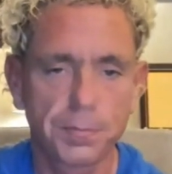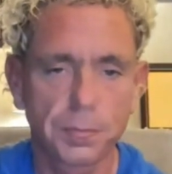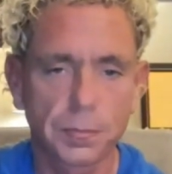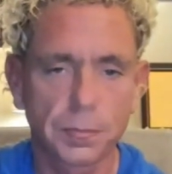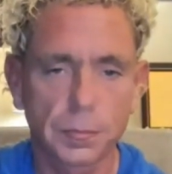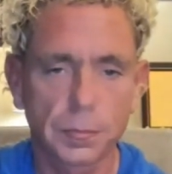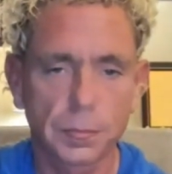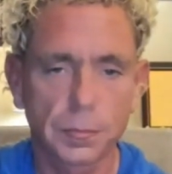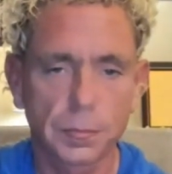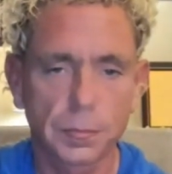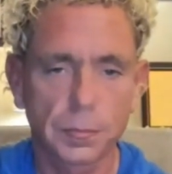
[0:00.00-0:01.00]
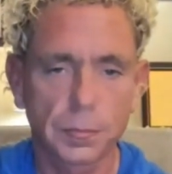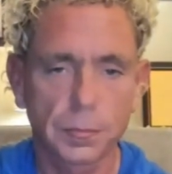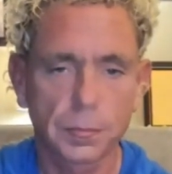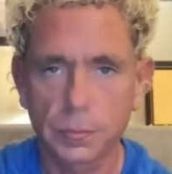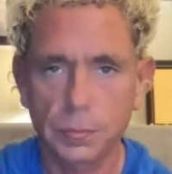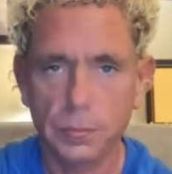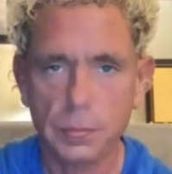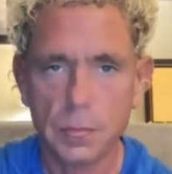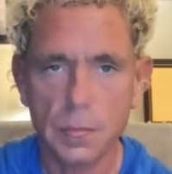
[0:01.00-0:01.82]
No one is speaking in this clip.